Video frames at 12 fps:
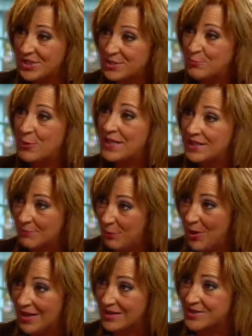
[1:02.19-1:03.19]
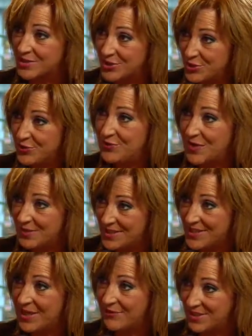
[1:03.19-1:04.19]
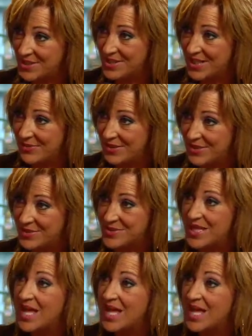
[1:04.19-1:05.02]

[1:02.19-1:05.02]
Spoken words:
So let's break it apart, because there's two very definite scenarios.